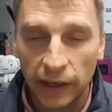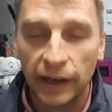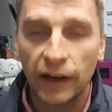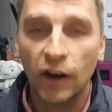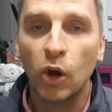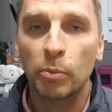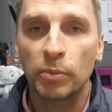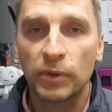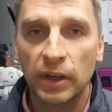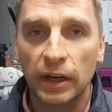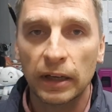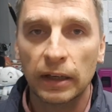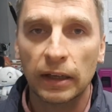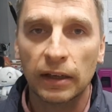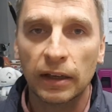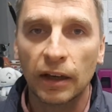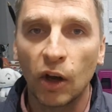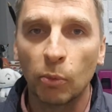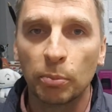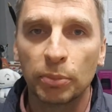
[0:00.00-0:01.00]
I hope that I
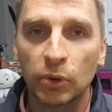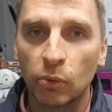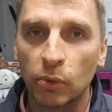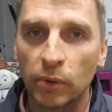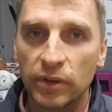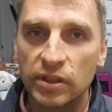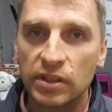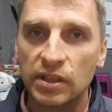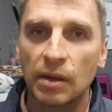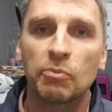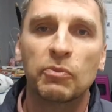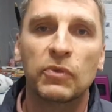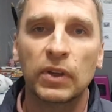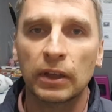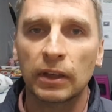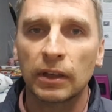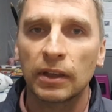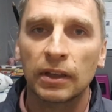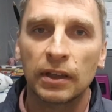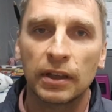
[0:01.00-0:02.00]
can help you with
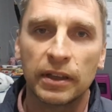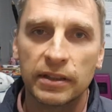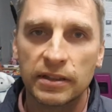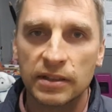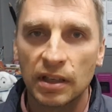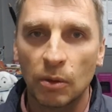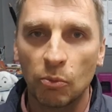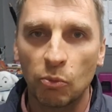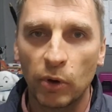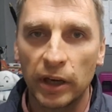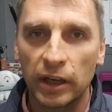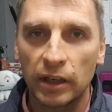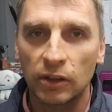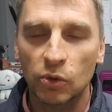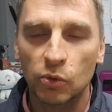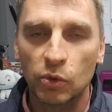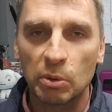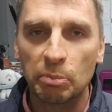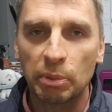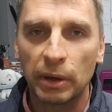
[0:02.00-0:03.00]
something in some way
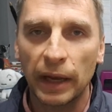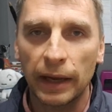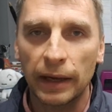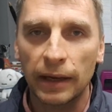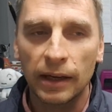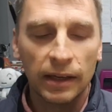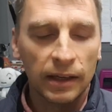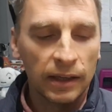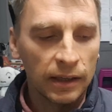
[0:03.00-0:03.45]
to repay